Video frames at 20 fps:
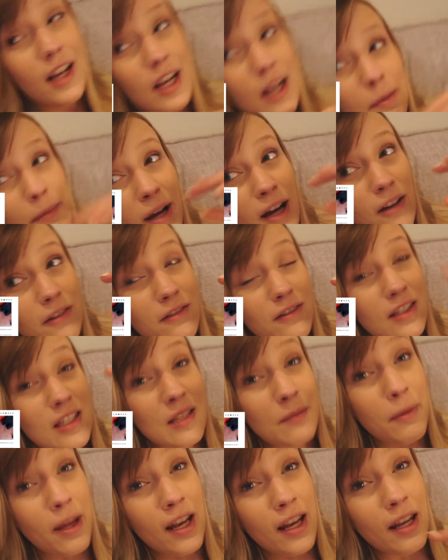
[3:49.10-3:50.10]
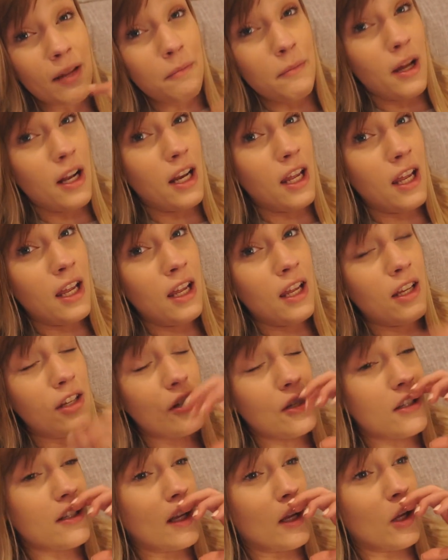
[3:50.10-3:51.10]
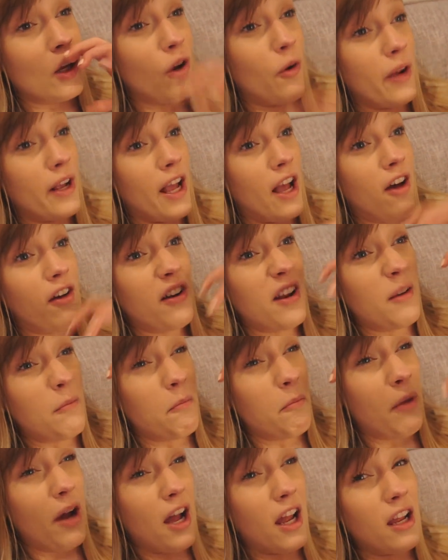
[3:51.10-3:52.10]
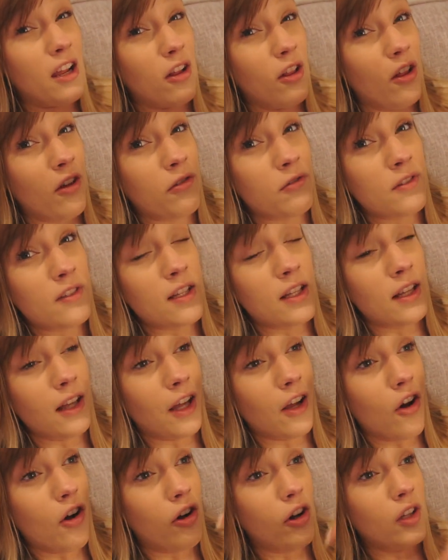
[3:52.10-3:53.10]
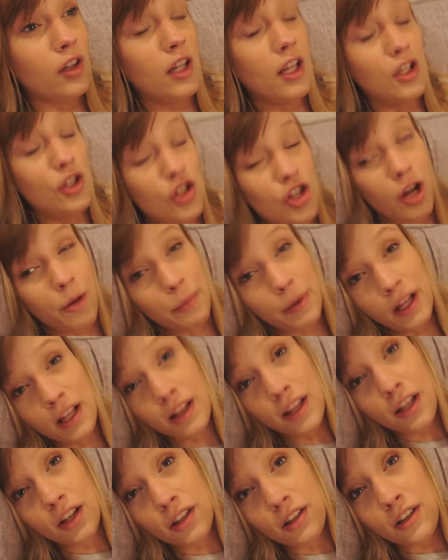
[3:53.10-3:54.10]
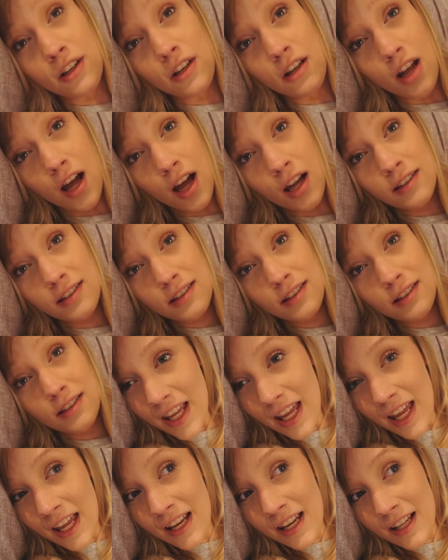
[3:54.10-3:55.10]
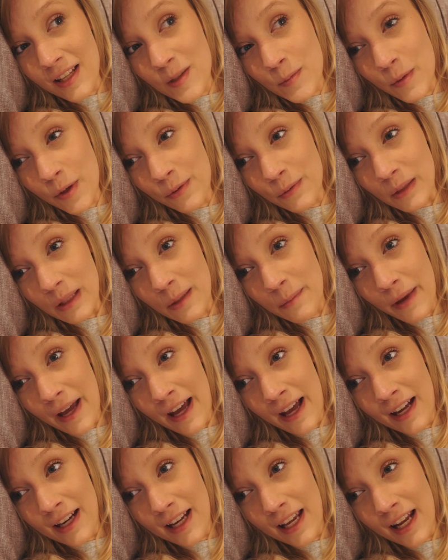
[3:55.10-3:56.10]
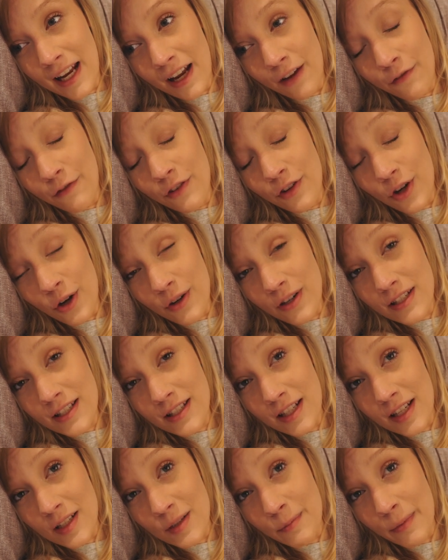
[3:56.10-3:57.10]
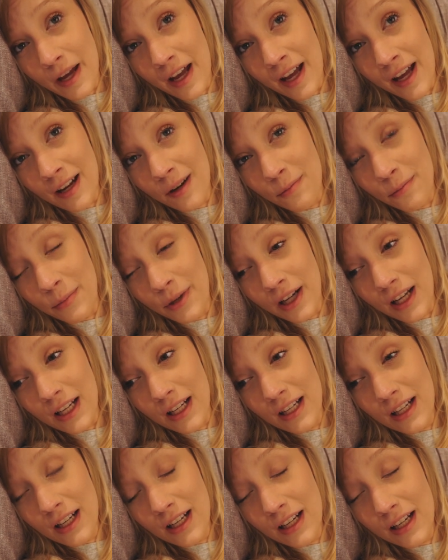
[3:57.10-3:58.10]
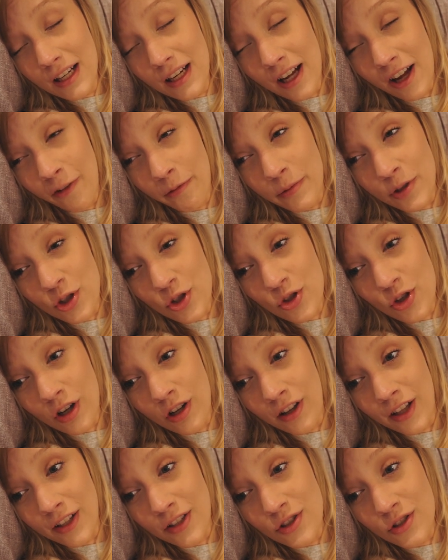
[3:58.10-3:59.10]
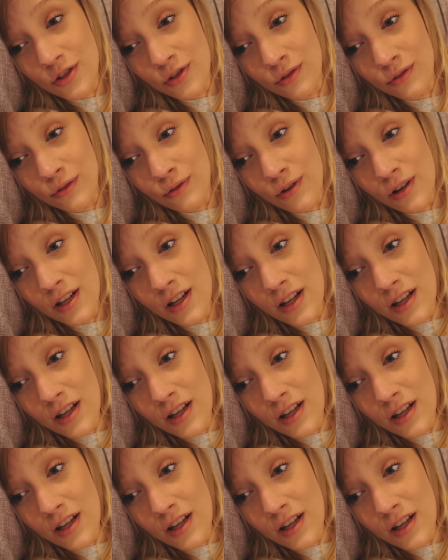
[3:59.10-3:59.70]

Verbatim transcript: about spending money and just like going out and buying clothes and like online shopping like a nut. And it's been really bad, and I've noticed that it's bad, but I've been struggling to